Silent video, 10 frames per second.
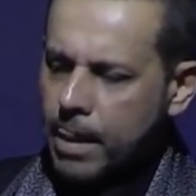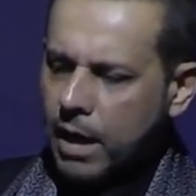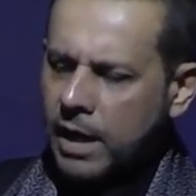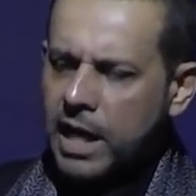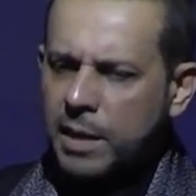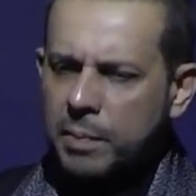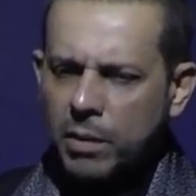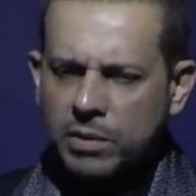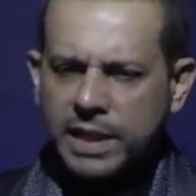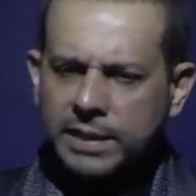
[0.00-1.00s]
Ali Akbar
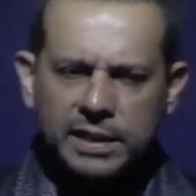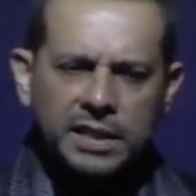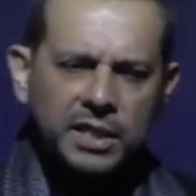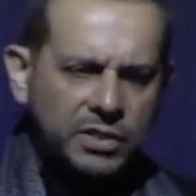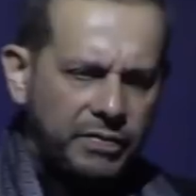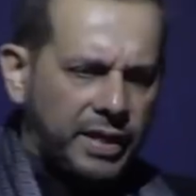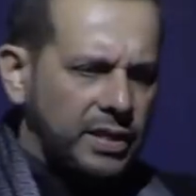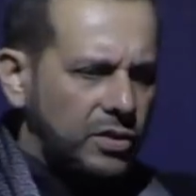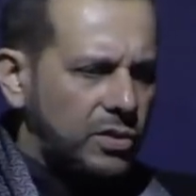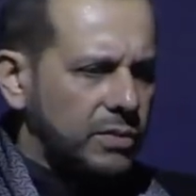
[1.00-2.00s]
was eighteen years of
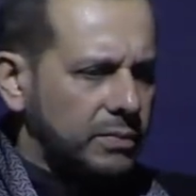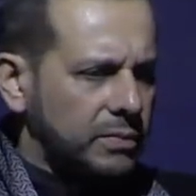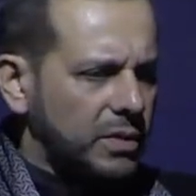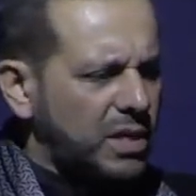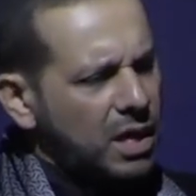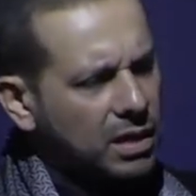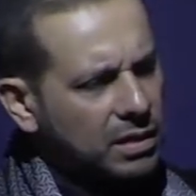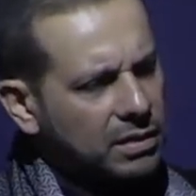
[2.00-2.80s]
age, young.